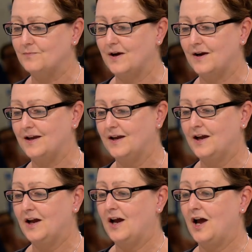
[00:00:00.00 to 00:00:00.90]
by
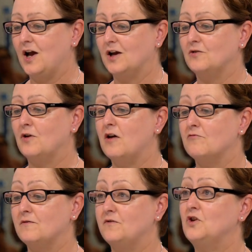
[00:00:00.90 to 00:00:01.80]
a
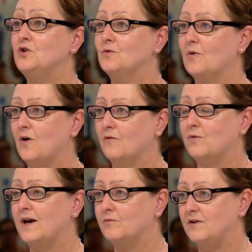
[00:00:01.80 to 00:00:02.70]
review of
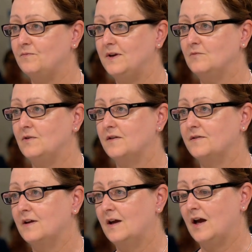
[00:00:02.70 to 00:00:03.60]
where we've been
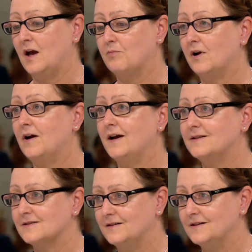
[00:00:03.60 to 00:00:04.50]
with
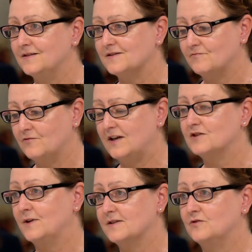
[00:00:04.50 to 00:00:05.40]
applied science and
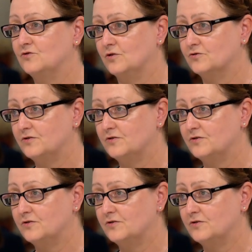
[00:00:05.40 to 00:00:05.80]
randomized controlled